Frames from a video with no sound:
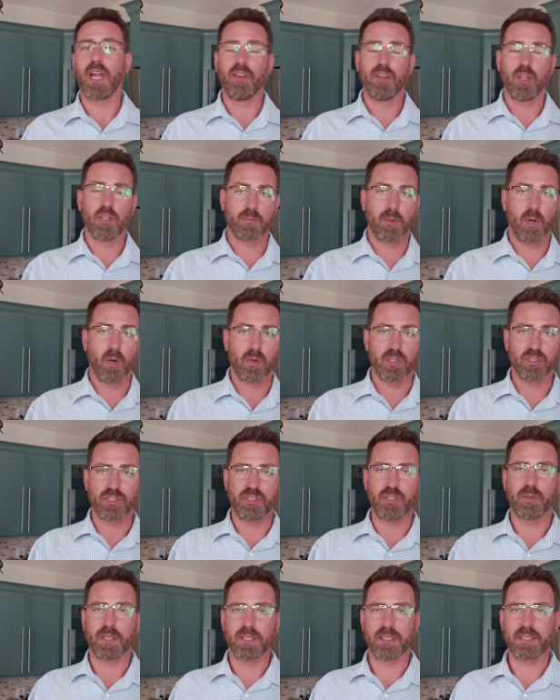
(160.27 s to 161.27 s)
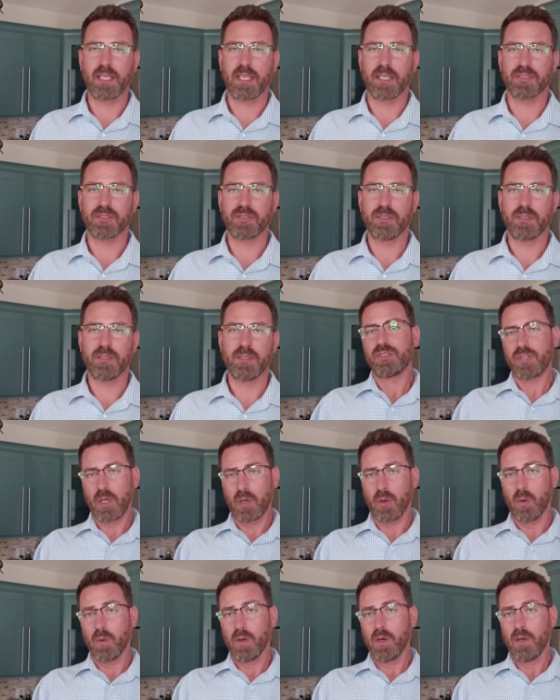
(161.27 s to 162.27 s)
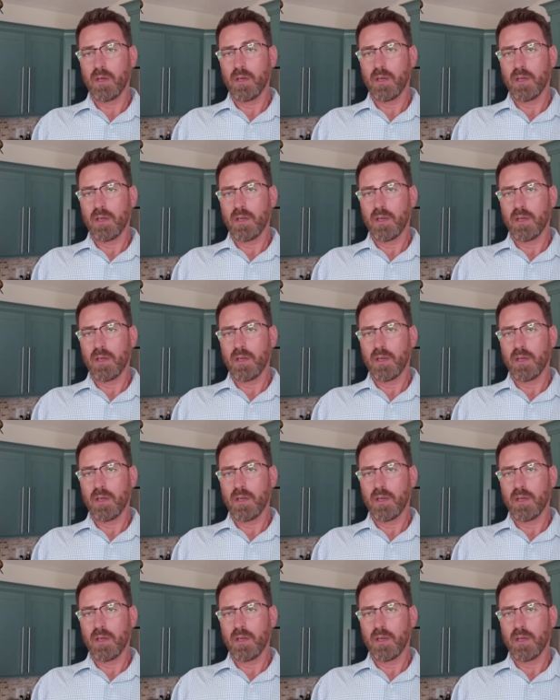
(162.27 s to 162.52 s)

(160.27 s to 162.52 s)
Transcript: And those brokers do exist. So